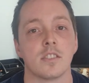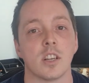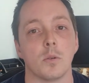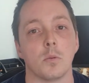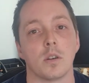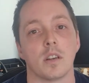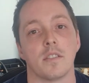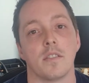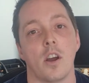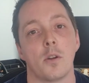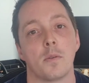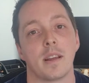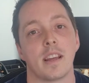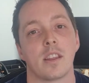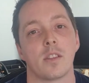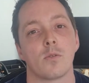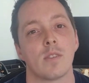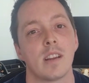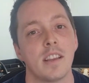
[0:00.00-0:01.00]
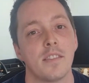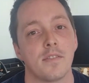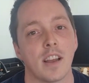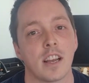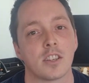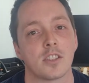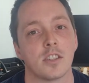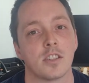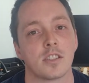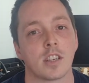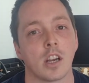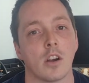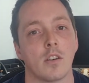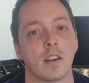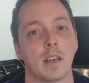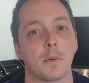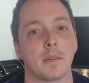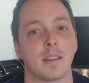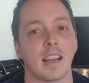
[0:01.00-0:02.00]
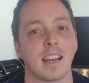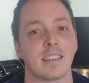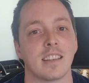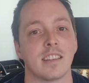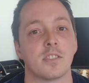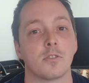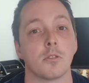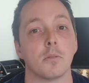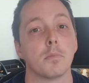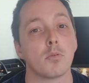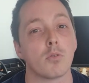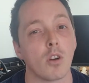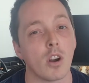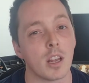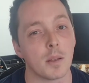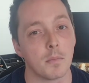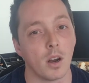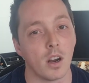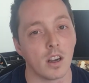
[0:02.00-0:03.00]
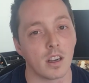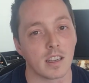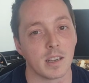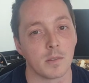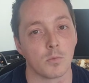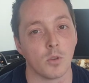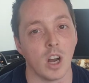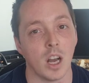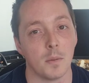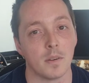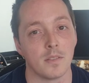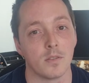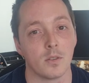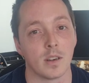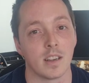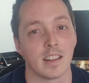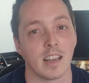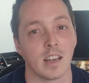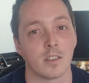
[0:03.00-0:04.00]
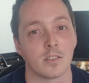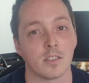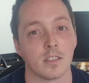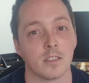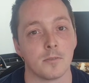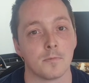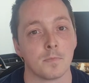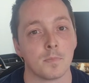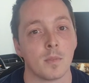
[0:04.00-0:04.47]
are one of only 3 factions currently with access to a prime arc in Warhammer 40,000.